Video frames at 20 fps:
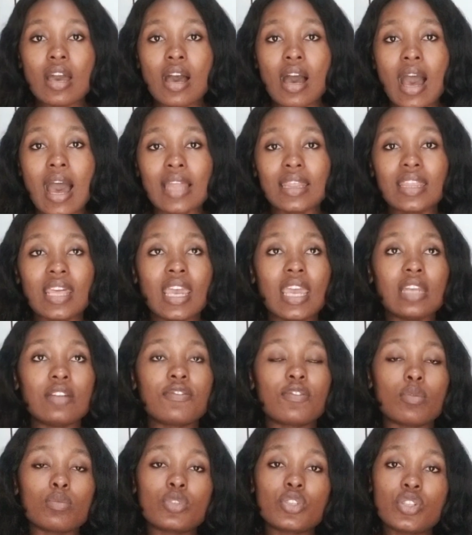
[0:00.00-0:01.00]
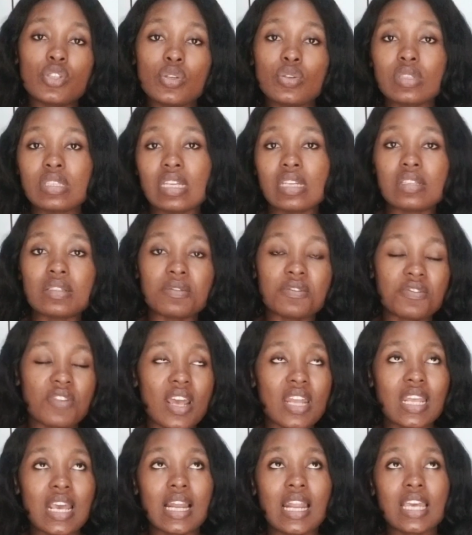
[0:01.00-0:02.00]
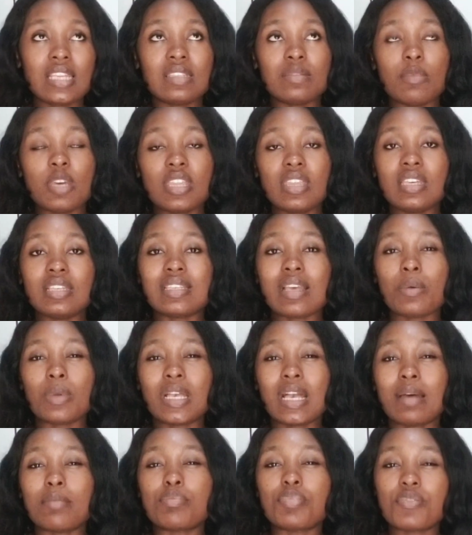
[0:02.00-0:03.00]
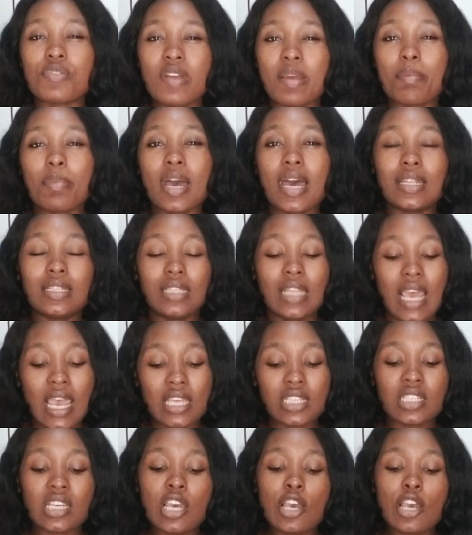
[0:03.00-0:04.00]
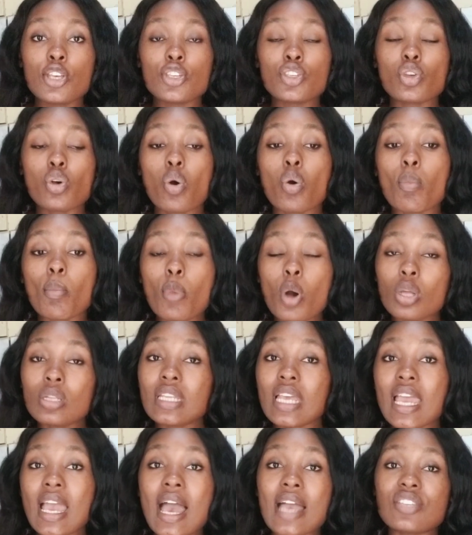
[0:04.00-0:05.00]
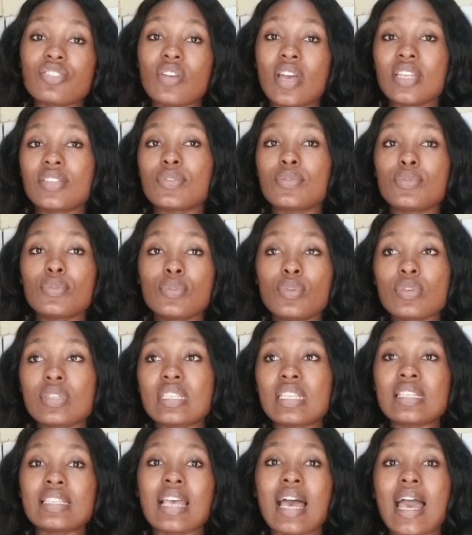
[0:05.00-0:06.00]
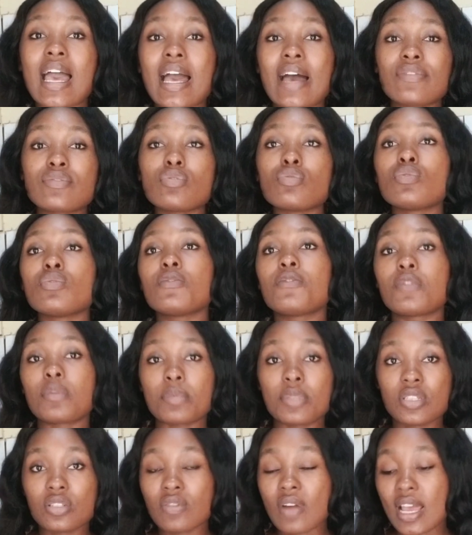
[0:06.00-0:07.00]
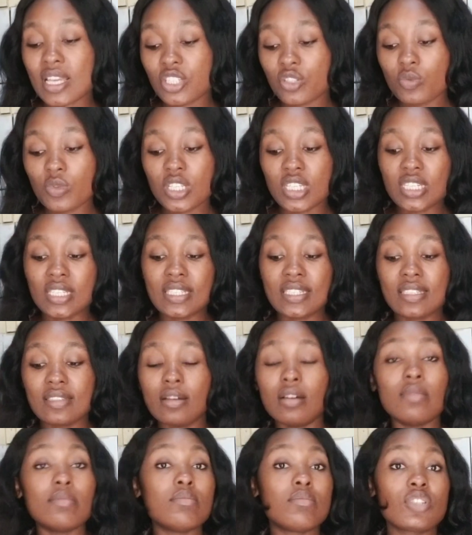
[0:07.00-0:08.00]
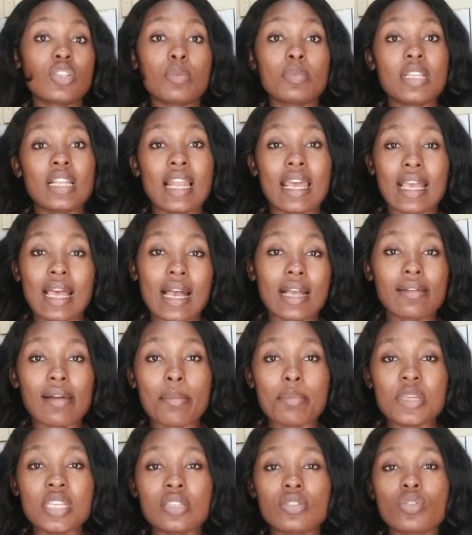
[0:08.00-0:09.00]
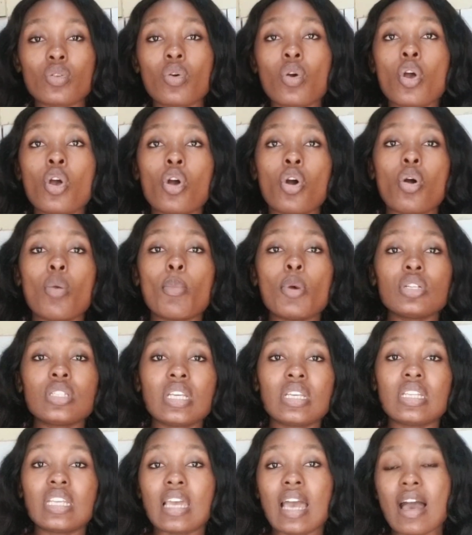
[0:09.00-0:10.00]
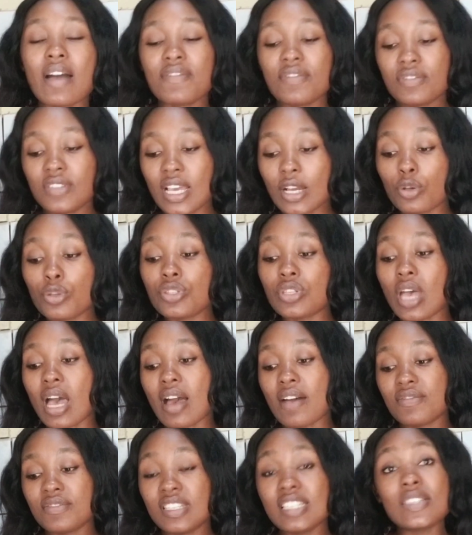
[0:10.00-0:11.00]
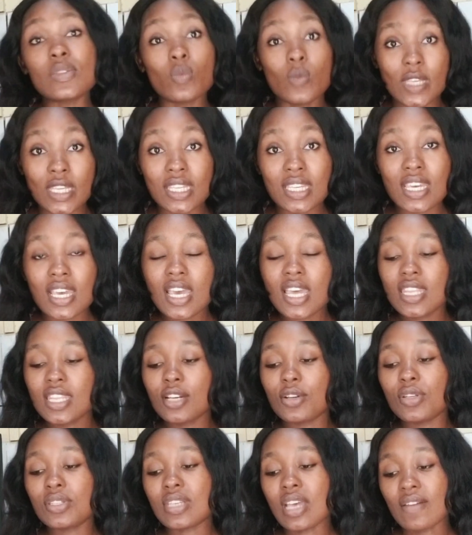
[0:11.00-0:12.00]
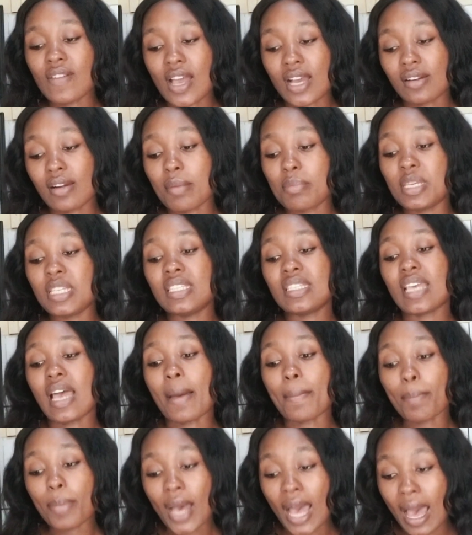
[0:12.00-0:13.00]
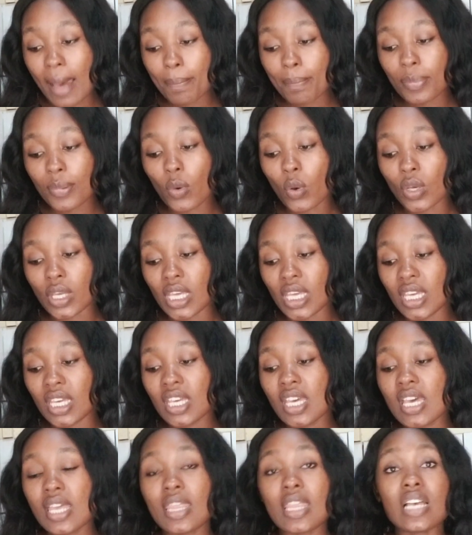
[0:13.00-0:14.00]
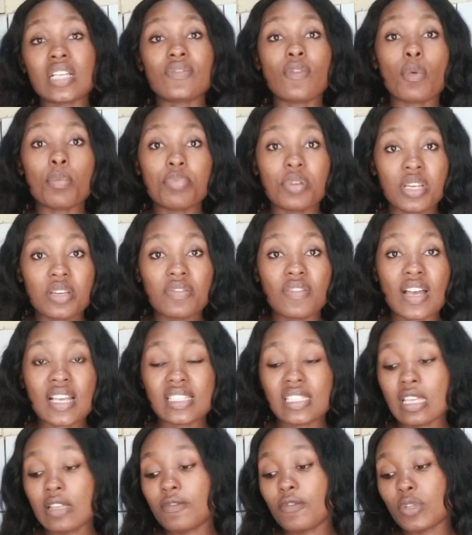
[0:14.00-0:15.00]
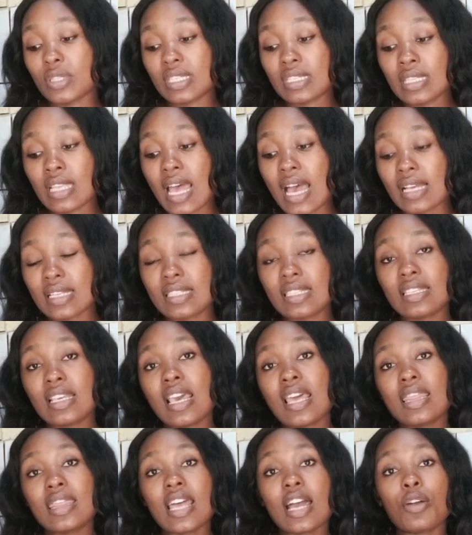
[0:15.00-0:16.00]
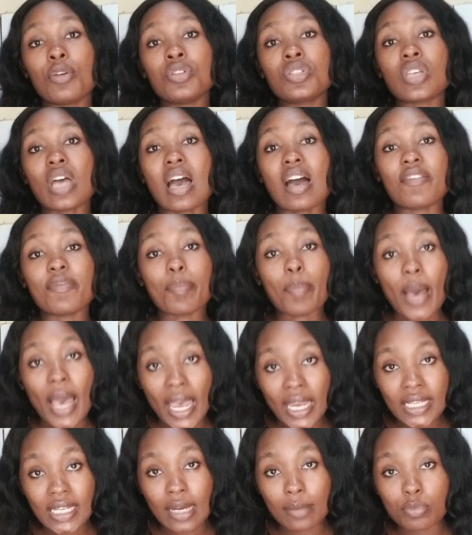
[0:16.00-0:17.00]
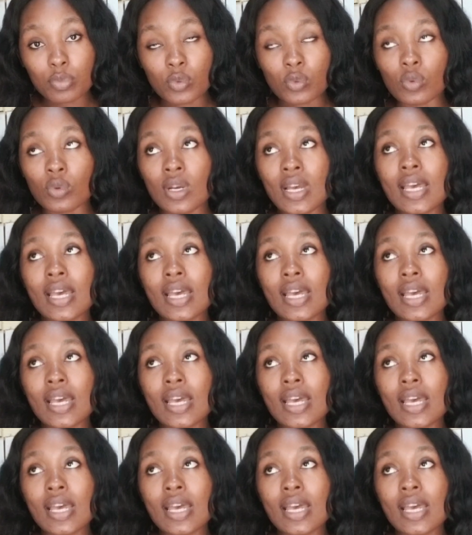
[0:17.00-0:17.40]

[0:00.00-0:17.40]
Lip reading: And then from Tuesday to Friday, I like to make things that we can prep at night. So on Monday, I try to do those things that I have to do from scratch, which is something like akra beans. So on Monday, they're going to have this week, they're going to have akra beans and pap. Okay, that's for breakfast. Then for snacks, they're going to have pineapple.